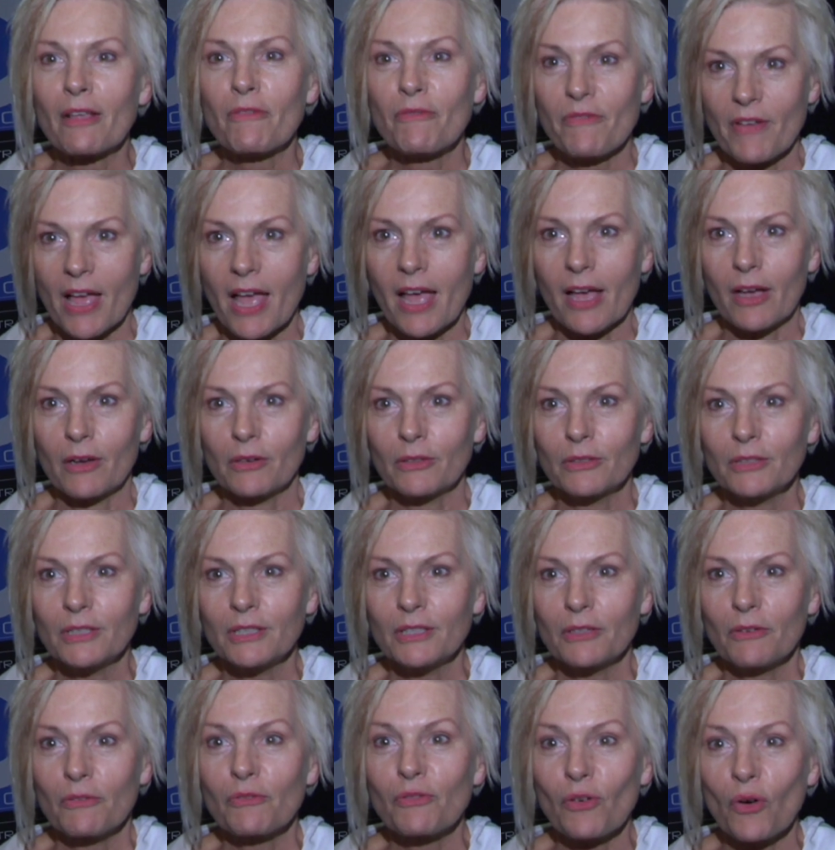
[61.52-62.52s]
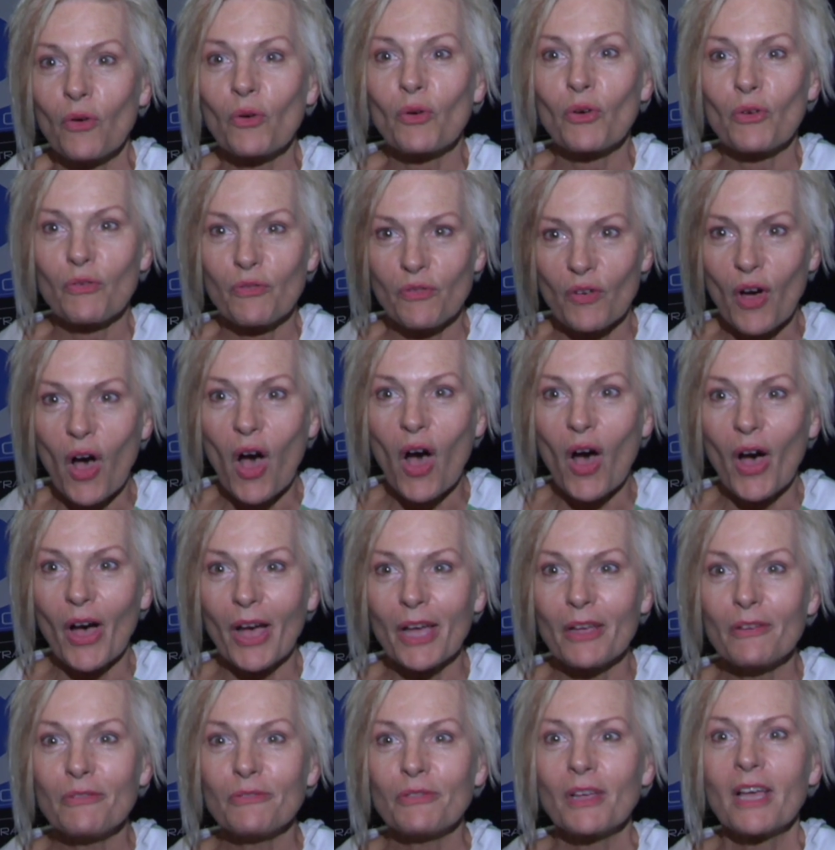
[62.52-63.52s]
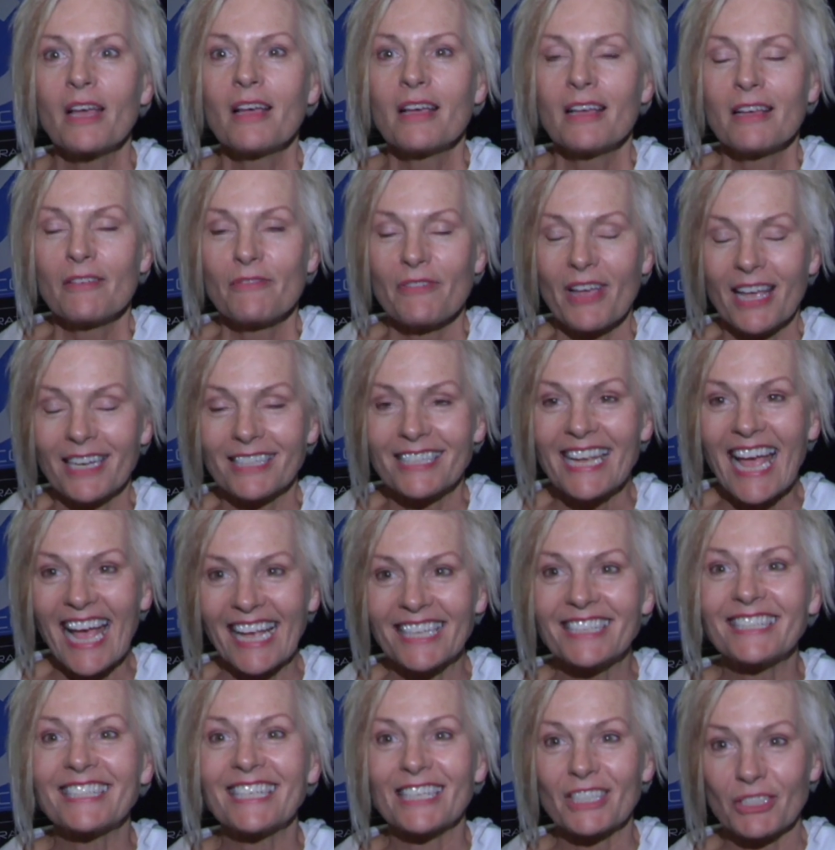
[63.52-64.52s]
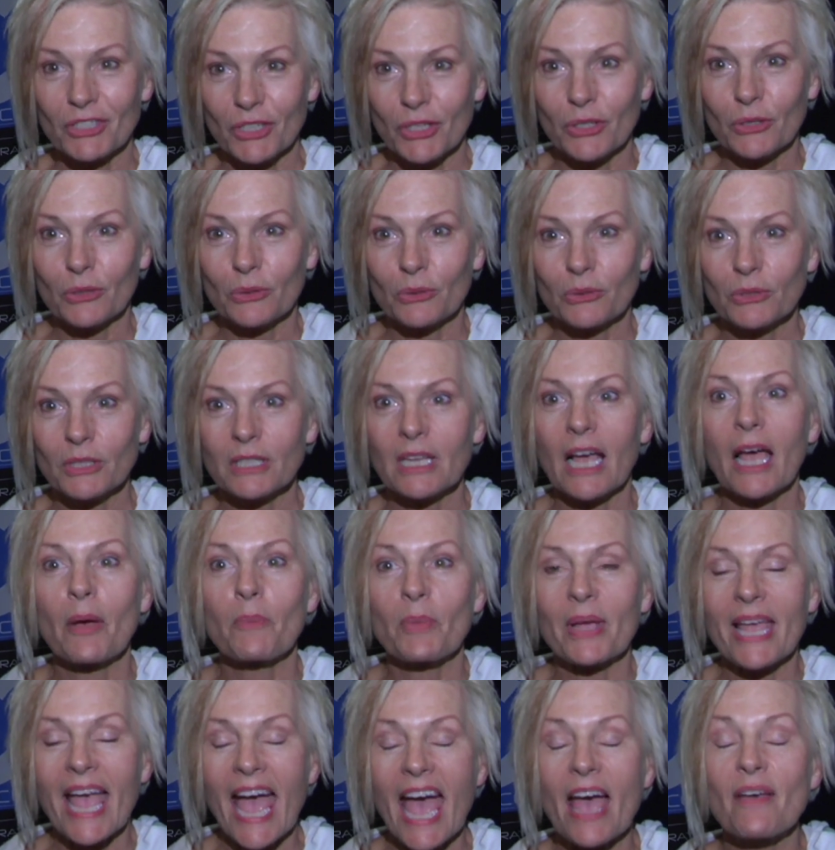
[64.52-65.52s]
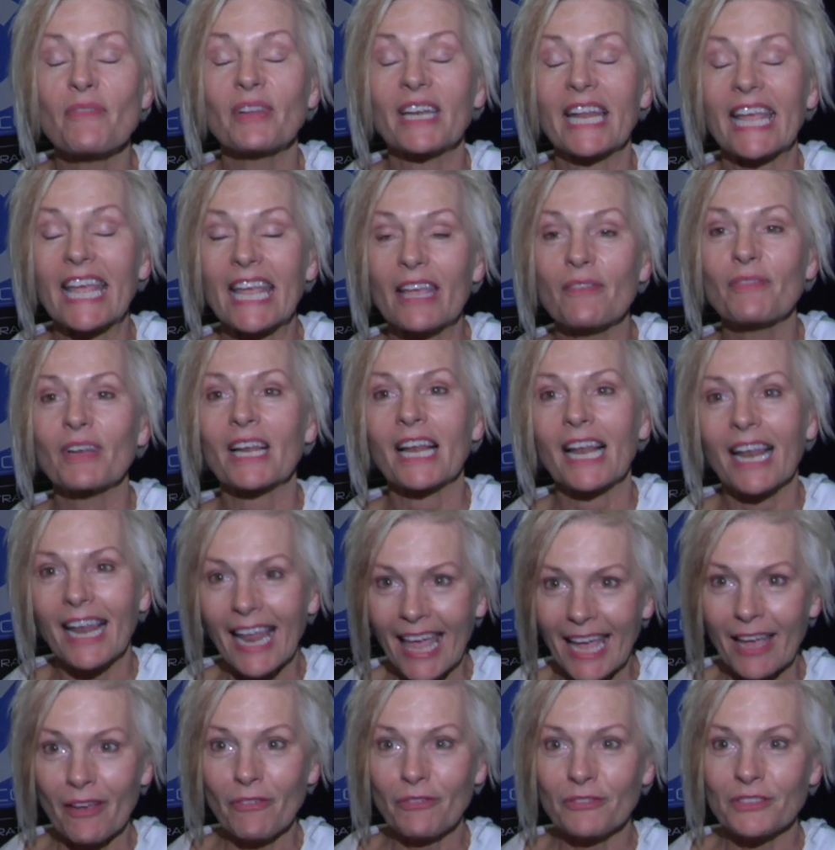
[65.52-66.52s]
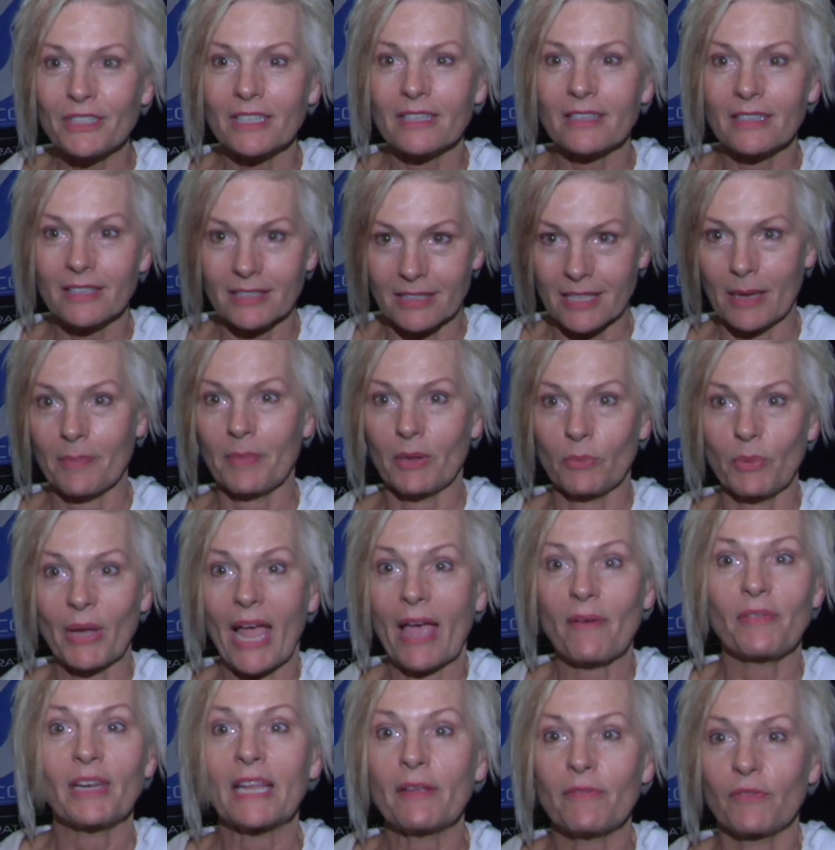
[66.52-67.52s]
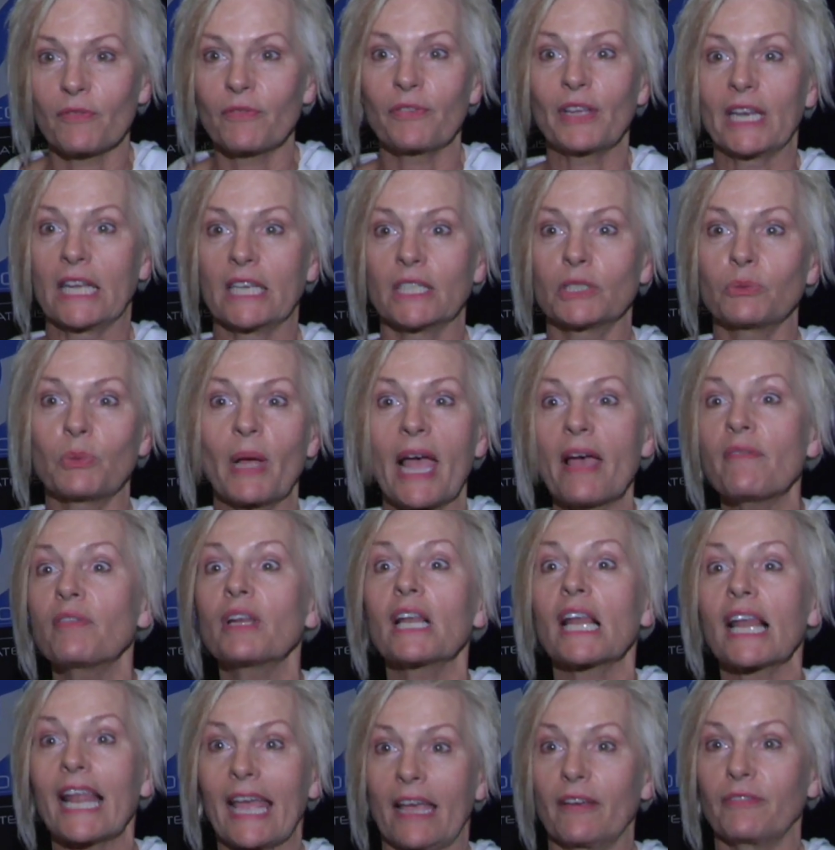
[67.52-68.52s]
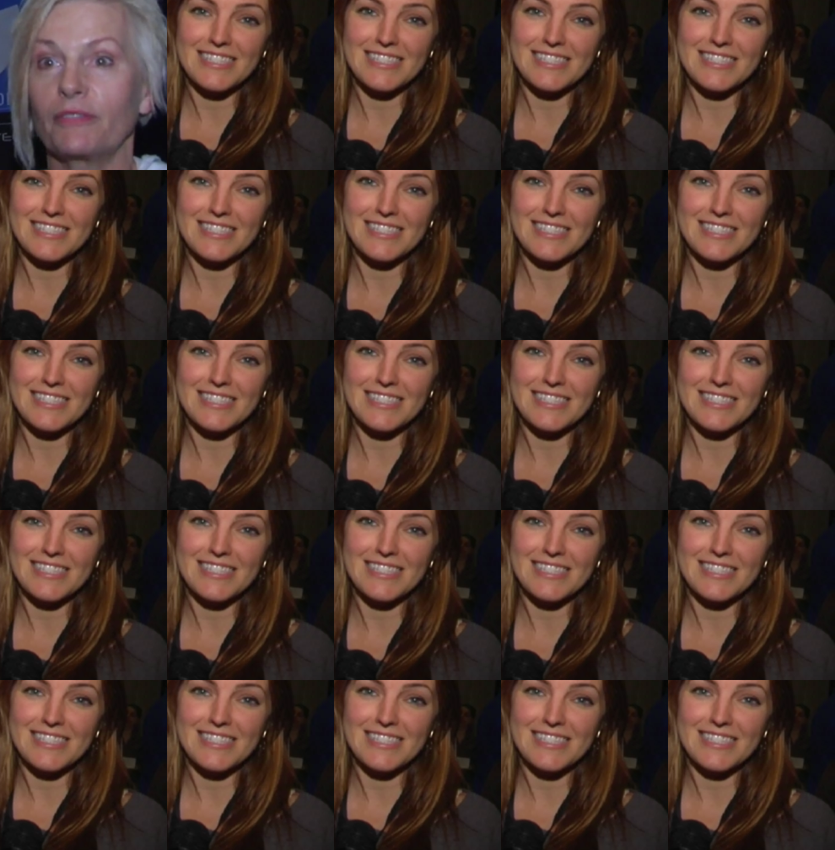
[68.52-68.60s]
found 4 or 5 fantastic deals, and we haven't even left the seminar. We haven't even finished. We haven't left.